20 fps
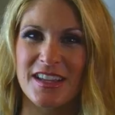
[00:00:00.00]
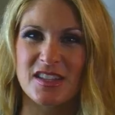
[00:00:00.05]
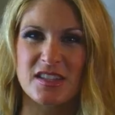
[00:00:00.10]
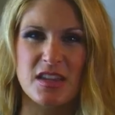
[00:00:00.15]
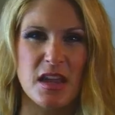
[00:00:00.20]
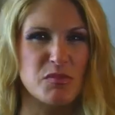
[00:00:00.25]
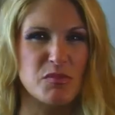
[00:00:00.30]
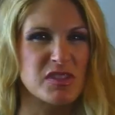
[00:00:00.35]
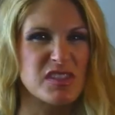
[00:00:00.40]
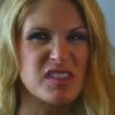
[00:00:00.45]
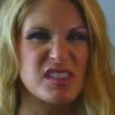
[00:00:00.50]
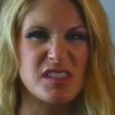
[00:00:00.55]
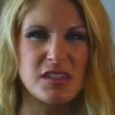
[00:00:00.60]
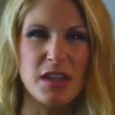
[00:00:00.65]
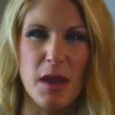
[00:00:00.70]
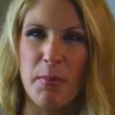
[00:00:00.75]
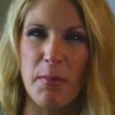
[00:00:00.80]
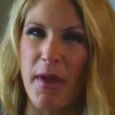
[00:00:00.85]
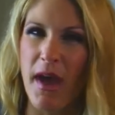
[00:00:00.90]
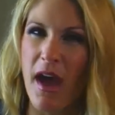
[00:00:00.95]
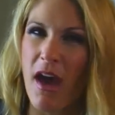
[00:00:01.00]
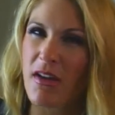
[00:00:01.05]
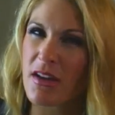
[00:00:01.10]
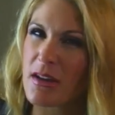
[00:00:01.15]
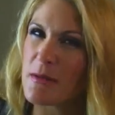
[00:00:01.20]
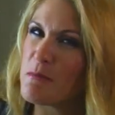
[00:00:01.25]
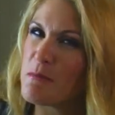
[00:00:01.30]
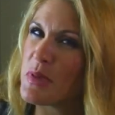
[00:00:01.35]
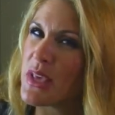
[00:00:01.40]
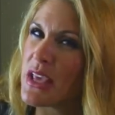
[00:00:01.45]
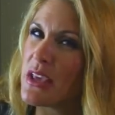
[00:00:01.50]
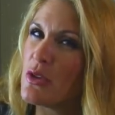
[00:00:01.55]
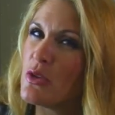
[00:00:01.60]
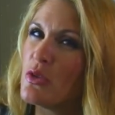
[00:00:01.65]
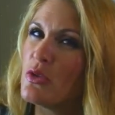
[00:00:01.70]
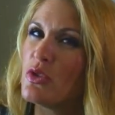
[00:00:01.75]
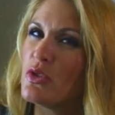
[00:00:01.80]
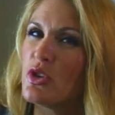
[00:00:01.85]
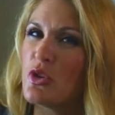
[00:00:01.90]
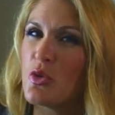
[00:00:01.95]
It's time to step out and be
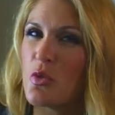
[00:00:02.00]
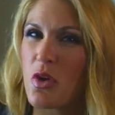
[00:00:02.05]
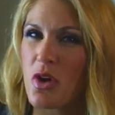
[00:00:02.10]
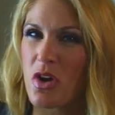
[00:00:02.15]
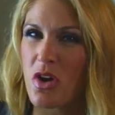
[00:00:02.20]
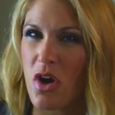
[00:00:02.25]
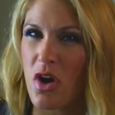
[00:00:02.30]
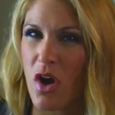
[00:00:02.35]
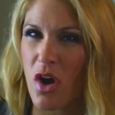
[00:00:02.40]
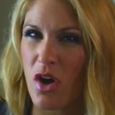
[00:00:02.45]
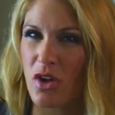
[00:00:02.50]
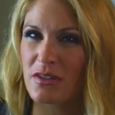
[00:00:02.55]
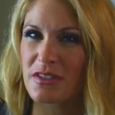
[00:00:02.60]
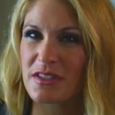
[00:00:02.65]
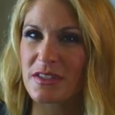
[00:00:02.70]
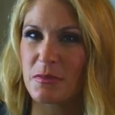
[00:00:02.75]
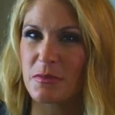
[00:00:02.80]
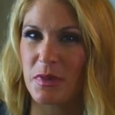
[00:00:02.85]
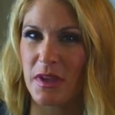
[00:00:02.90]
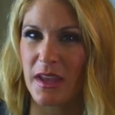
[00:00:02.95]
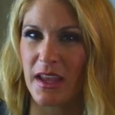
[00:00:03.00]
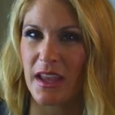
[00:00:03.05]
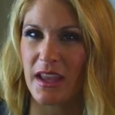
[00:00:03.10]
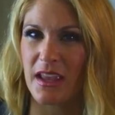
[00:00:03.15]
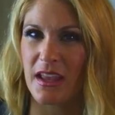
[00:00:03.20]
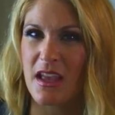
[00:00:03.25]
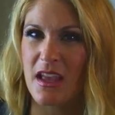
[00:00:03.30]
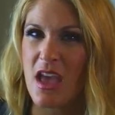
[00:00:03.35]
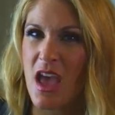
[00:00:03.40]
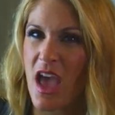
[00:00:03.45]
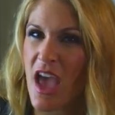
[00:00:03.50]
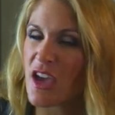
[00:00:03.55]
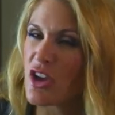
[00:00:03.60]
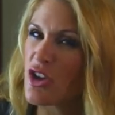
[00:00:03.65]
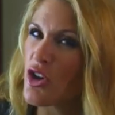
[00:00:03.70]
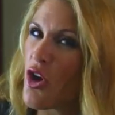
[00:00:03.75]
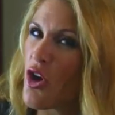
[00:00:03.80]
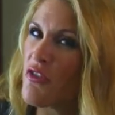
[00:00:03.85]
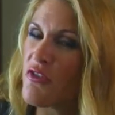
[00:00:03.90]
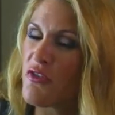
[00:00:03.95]
who you were called to be
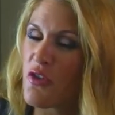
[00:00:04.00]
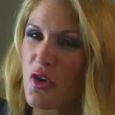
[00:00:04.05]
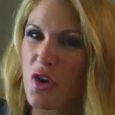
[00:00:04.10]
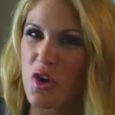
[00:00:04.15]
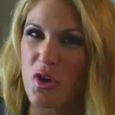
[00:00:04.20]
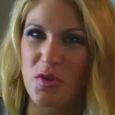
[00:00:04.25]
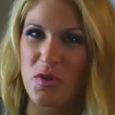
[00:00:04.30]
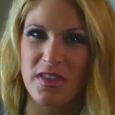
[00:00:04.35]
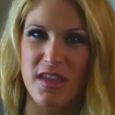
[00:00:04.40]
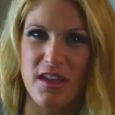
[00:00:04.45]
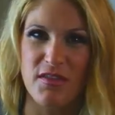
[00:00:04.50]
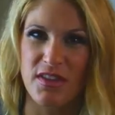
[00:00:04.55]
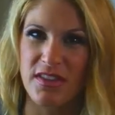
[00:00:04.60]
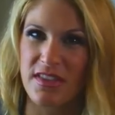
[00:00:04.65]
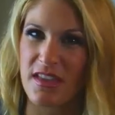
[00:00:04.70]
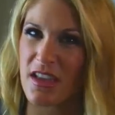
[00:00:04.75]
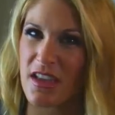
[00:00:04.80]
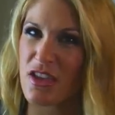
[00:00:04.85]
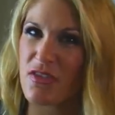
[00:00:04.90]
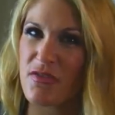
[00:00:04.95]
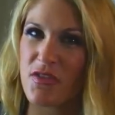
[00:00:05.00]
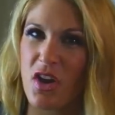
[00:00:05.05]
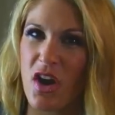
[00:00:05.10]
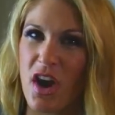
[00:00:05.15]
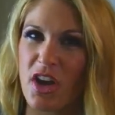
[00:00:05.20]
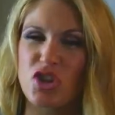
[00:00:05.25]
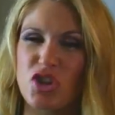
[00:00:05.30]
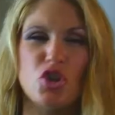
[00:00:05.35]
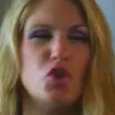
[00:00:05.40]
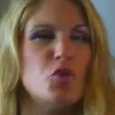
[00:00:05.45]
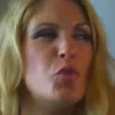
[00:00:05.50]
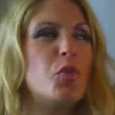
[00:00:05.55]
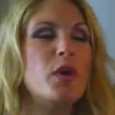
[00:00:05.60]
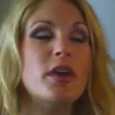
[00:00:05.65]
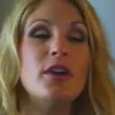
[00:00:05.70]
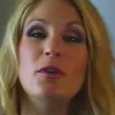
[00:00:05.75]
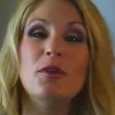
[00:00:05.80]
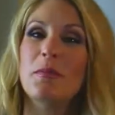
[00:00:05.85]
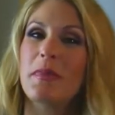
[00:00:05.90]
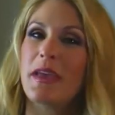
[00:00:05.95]
and go for it with everything you've got. You
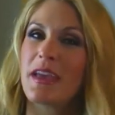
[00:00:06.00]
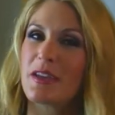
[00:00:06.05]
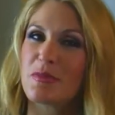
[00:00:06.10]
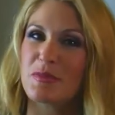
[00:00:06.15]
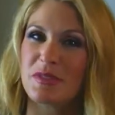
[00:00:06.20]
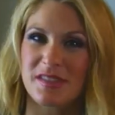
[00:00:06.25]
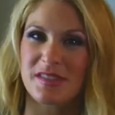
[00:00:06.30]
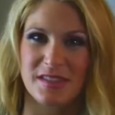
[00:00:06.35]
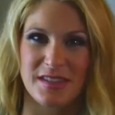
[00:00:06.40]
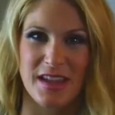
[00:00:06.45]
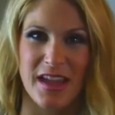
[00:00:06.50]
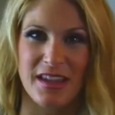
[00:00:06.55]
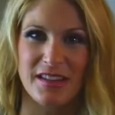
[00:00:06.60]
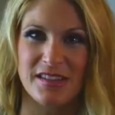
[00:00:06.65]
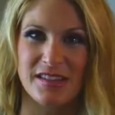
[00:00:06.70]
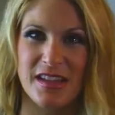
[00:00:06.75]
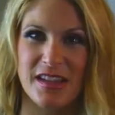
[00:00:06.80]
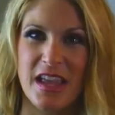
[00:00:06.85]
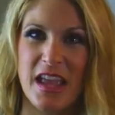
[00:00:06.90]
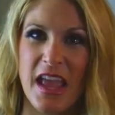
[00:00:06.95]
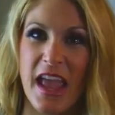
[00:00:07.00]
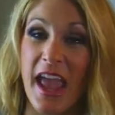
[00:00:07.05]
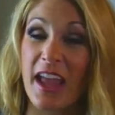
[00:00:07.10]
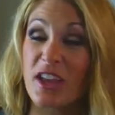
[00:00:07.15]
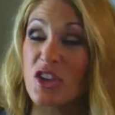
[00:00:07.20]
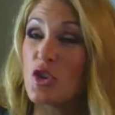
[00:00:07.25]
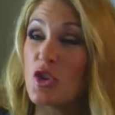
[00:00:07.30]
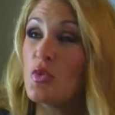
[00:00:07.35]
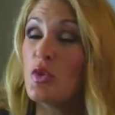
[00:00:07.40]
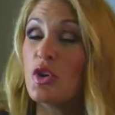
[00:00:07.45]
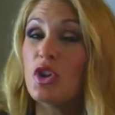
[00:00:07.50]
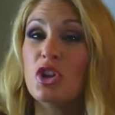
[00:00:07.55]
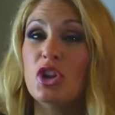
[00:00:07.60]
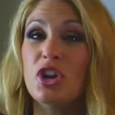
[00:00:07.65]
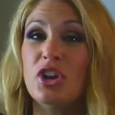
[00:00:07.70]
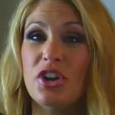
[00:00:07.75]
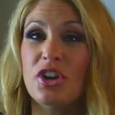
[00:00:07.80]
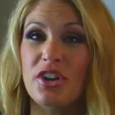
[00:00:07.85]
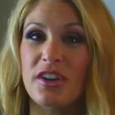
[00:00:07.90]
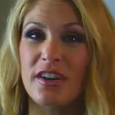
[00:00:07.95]
will make mistakes and you will
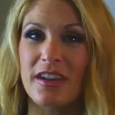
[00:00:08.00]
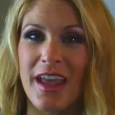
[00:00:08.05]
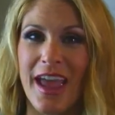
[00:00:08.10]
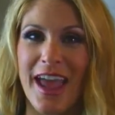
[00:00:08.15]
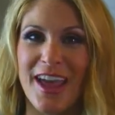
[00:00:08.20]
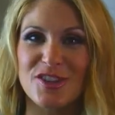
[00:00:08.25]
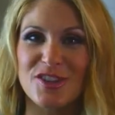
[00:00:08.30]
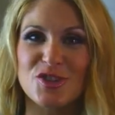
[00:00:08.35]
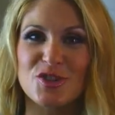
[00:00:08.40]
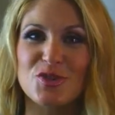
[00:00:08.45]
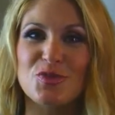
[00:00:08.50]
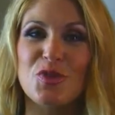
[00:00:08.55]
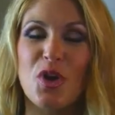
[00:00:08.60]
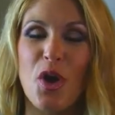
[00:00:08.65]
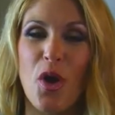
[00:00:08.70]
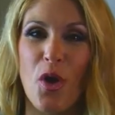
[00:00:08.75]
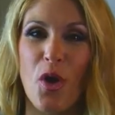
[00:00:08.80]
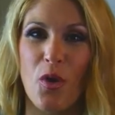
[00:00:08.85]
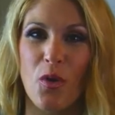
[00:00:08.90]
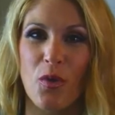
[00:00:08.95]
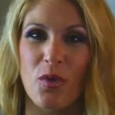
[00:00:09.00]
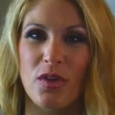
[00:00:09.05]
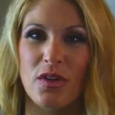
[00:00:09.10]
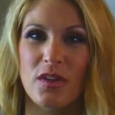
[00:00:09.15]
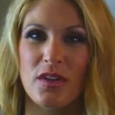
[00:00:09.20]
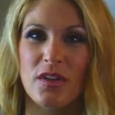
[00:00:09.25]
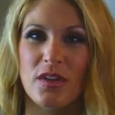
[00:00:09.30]
learn as you go.